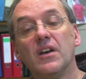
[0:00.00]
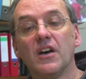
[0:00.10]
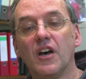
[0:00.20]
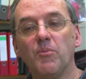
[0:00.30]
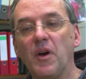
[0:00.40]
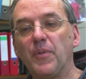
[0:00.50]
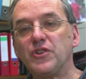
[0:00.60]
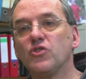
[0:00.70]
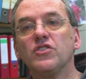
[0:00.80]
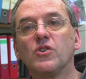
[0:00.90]

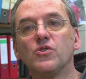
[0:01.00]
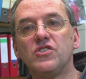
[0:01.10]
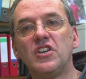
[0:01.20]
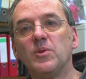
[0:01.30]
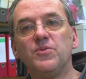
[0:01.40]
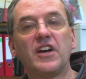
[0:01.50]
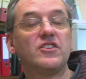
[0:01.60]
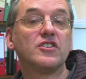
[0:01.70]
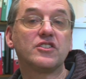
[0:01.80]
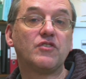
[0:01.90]
But during the course of the open day,
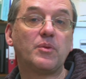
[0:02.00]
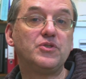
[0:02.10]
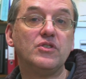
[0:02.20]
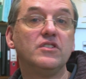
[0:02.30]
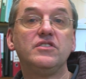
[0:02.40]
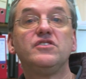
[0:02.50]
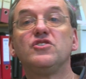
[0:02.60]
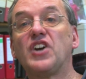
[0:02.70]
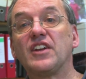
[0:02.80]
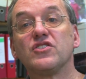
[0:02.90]
there's lots of opportunity to
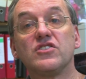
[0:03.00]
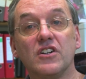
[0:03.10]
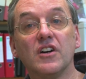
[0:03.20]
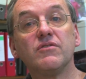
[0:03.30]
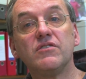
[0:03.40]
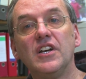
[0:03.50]
chat to staff.